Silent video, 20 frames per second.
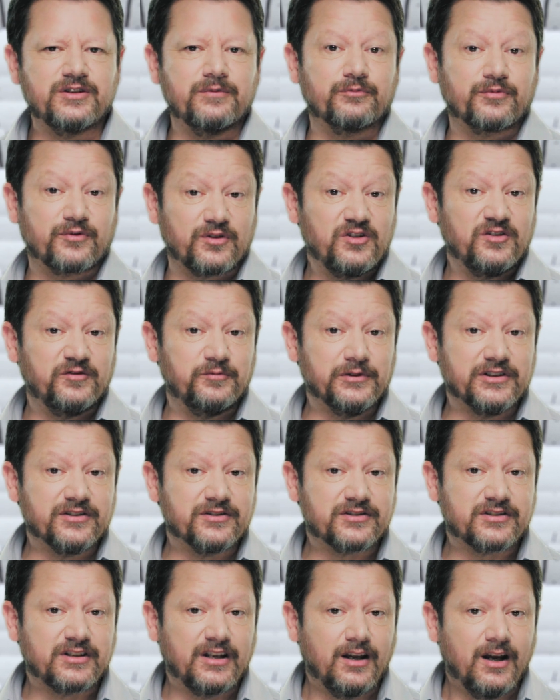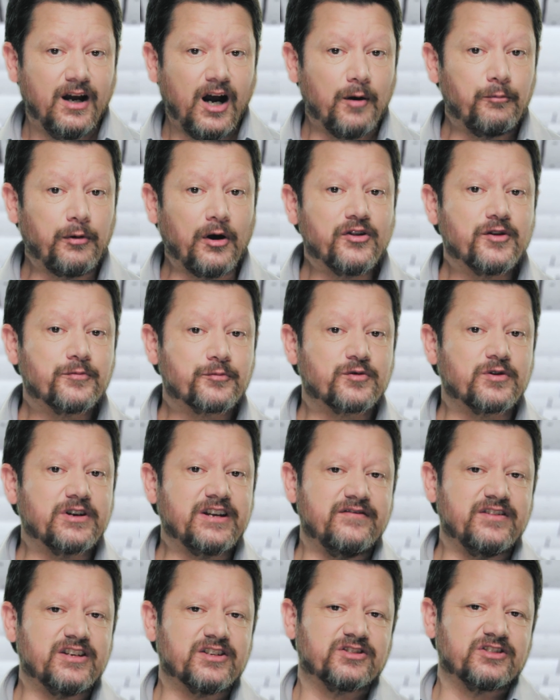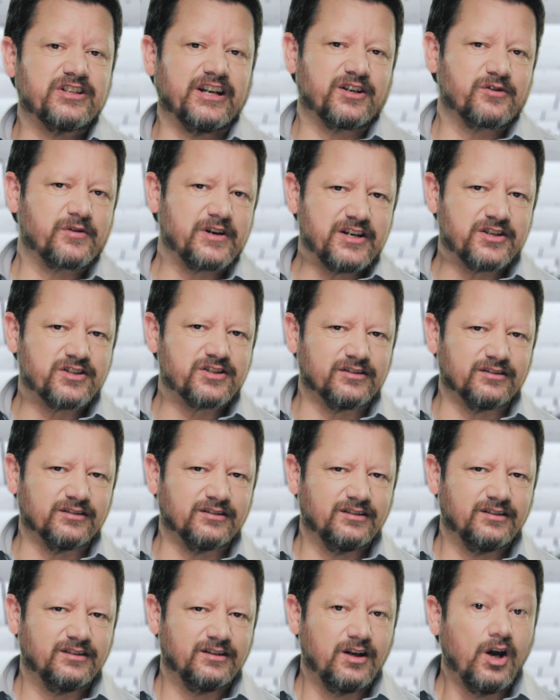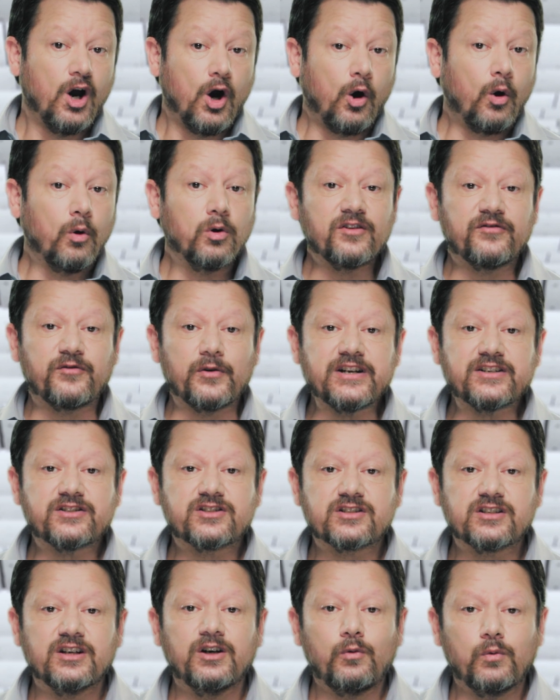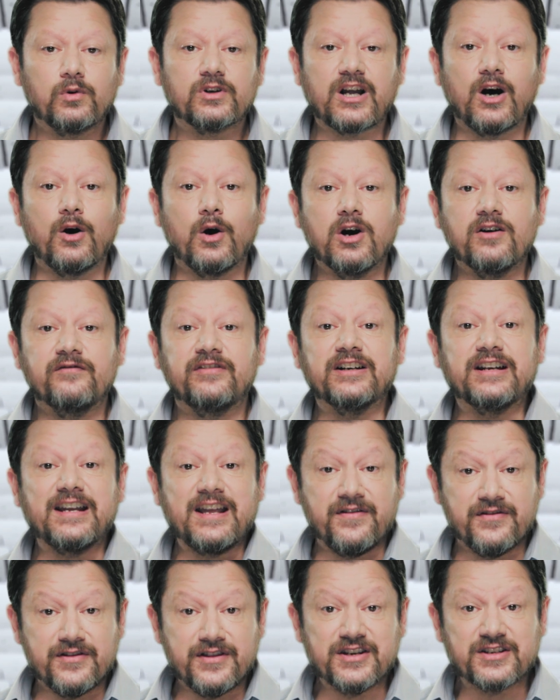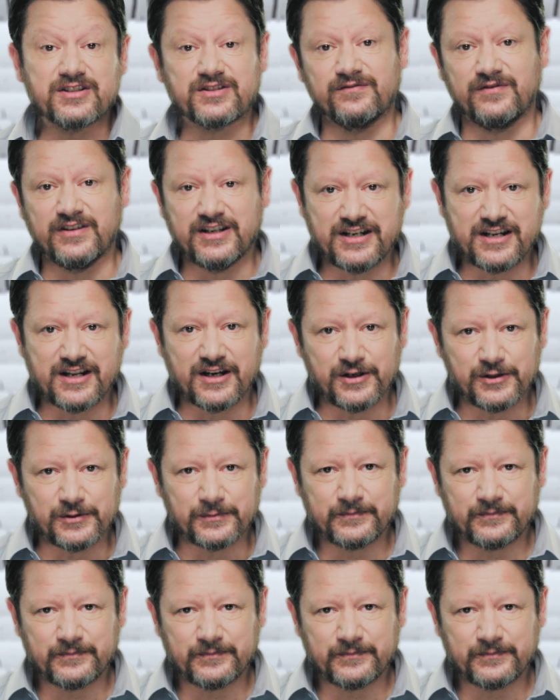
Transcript: improvements upon the previous generation, all of which we'll go over in this video.